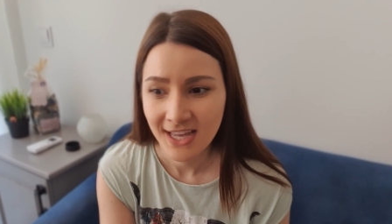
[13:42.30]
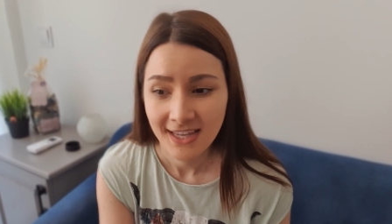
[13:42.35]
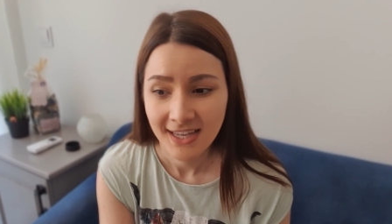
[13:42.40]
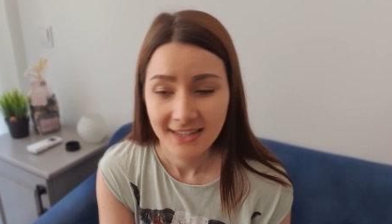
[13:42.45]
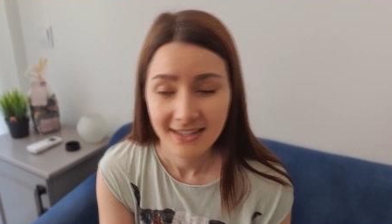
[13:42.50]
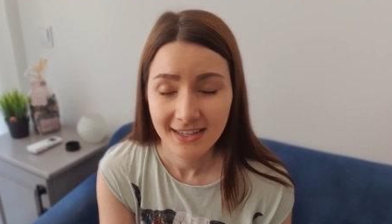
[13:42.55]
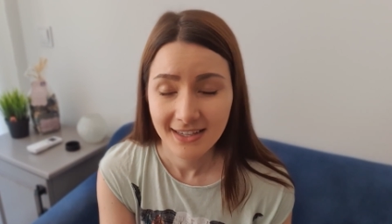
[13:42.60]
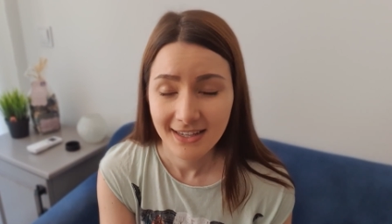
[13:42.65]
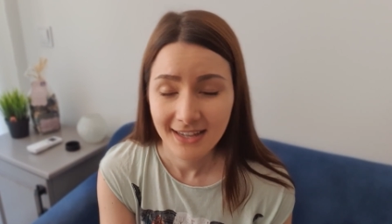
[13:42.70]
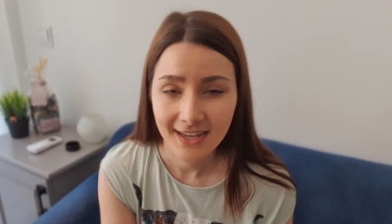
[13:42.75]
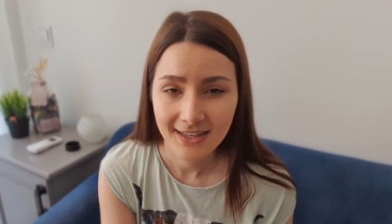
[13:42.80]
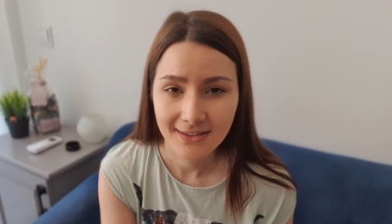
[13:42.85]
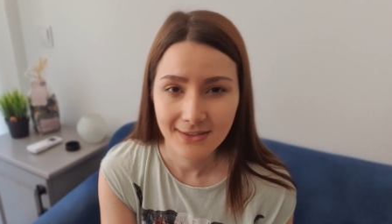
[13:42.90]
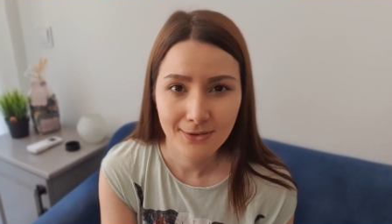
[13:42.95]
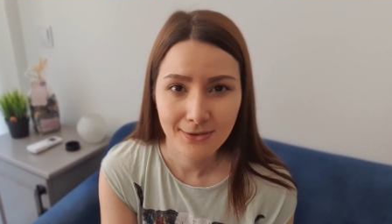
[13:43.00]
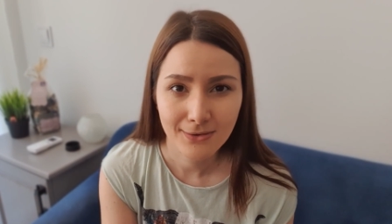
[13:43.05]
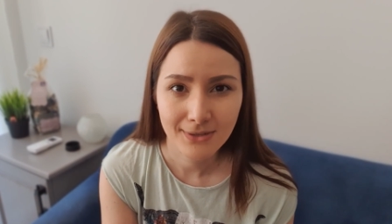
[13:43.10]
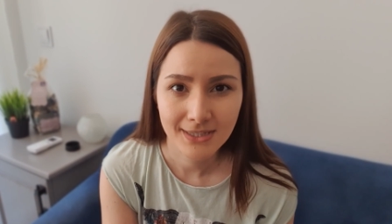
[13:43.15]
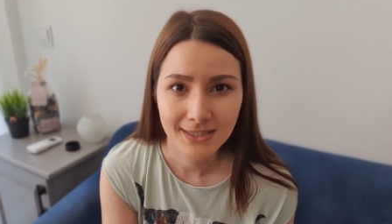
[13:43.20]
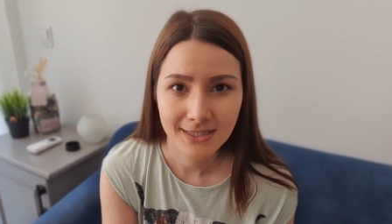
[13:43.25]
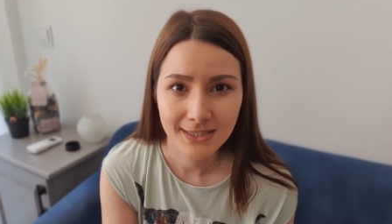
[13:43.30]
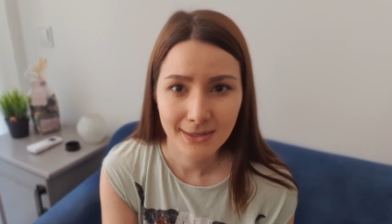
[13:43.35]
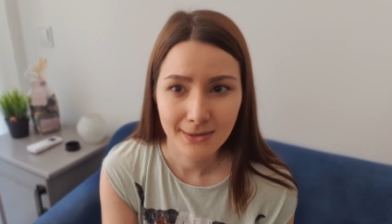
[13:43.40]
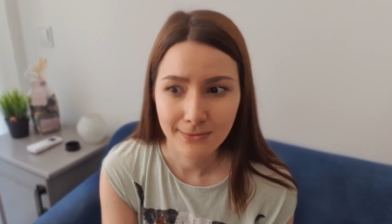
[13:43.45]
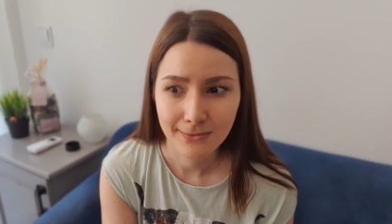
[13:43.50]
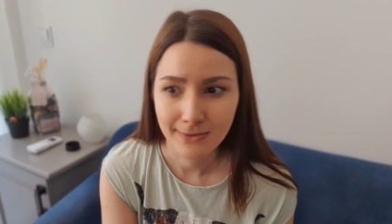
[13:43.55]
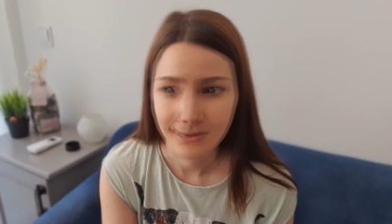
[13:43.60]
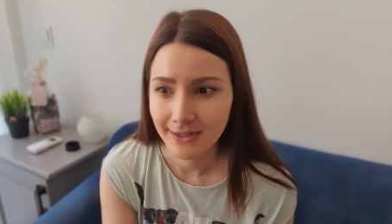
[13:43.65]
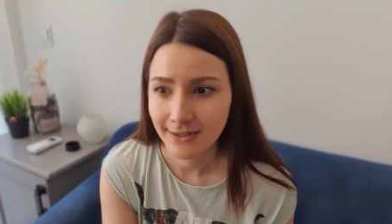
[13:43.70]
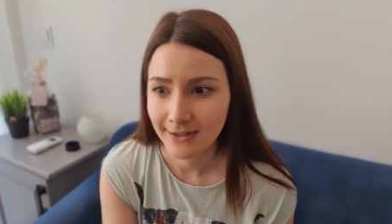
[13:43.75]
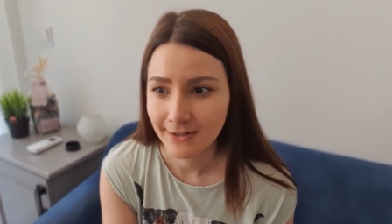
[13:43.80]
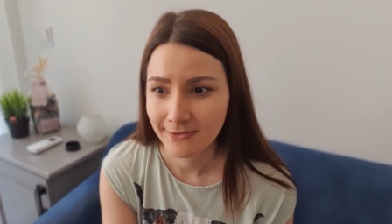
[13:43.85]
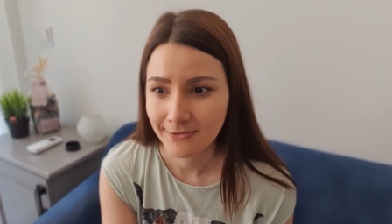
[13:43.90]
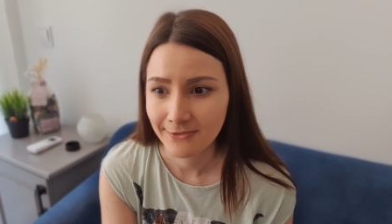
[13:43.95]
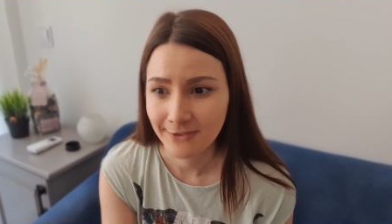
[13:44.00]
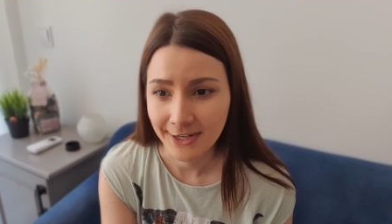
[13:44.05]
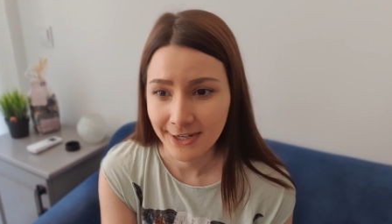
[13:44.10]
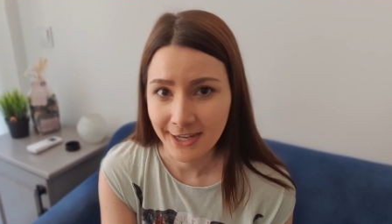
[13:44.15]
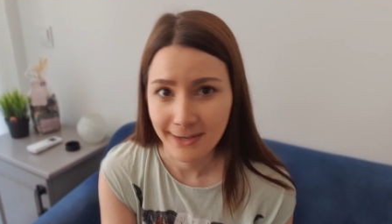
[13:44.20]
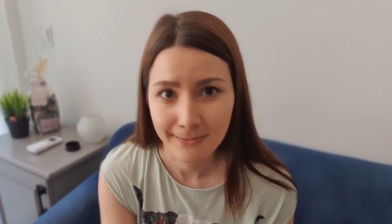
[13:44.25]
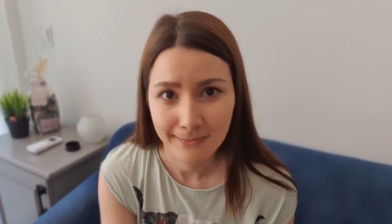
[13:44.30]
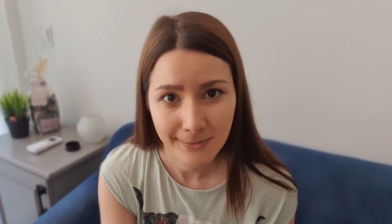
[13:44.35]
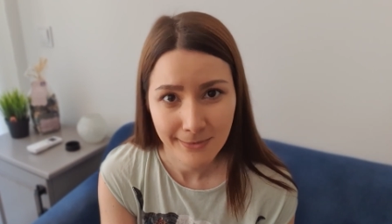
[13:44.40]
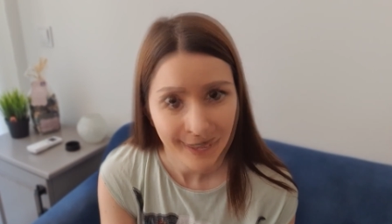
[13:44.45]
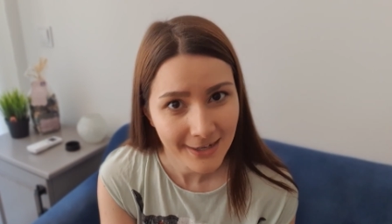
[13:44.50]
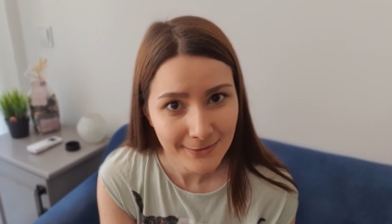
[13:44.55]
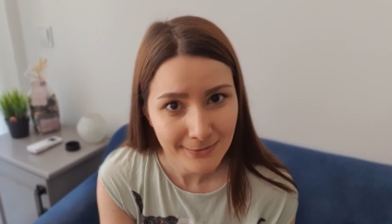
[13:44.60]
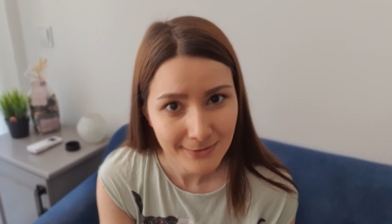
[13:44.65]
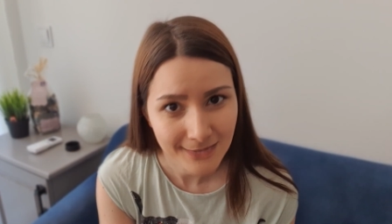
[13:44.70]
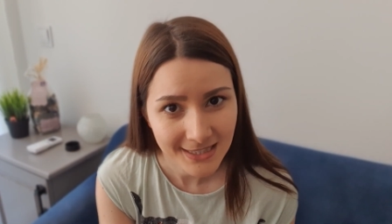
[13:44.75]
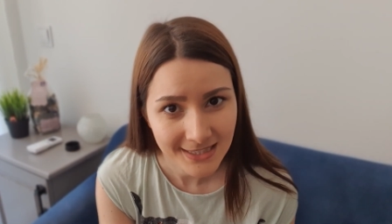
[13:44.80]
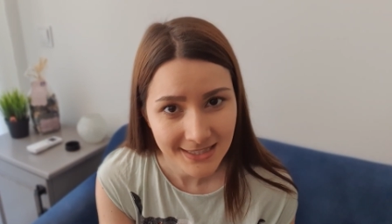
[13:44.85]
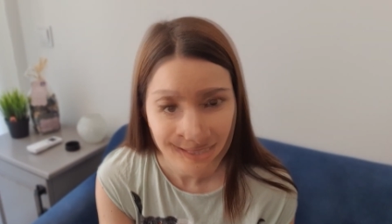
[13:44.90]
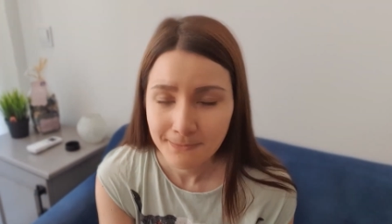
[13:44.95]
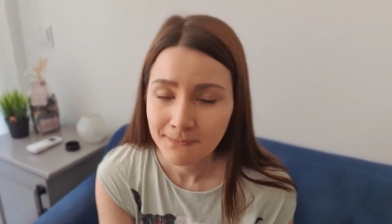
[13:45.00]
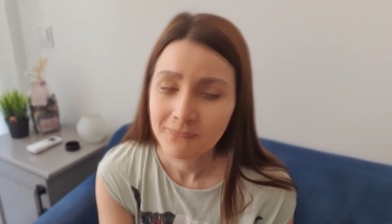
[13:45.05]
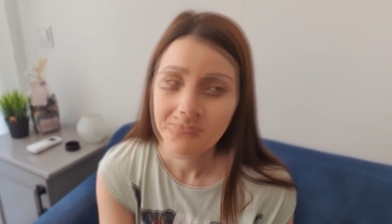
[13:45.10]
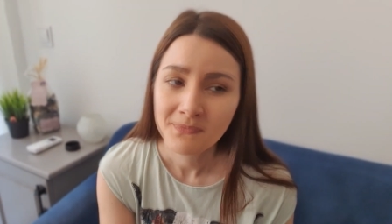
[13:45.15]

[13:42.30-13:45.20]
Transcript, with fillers: that had no idea where her freaking brain was.